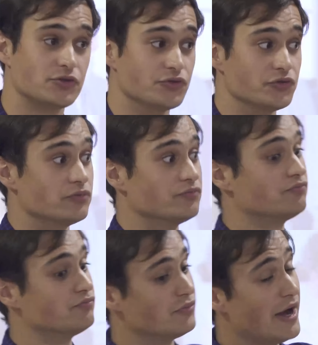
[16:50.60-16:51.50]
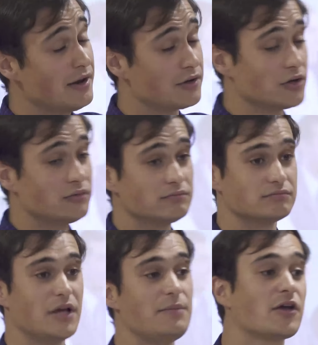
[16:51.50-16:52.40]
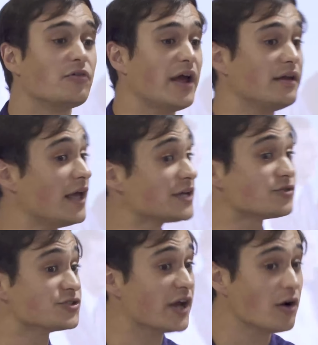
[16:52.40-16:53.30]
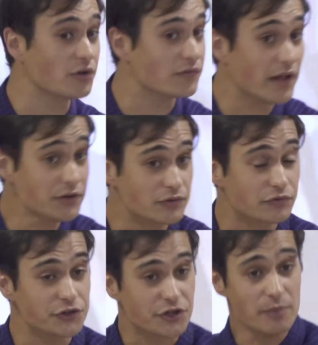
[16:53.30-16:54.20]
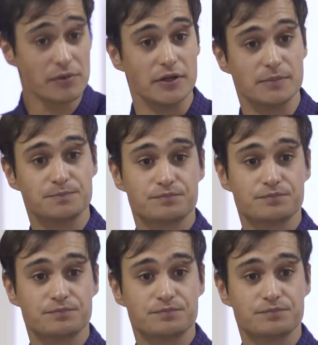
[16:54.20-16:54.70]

to, I don't know, maybe create extra shareholder value for your company.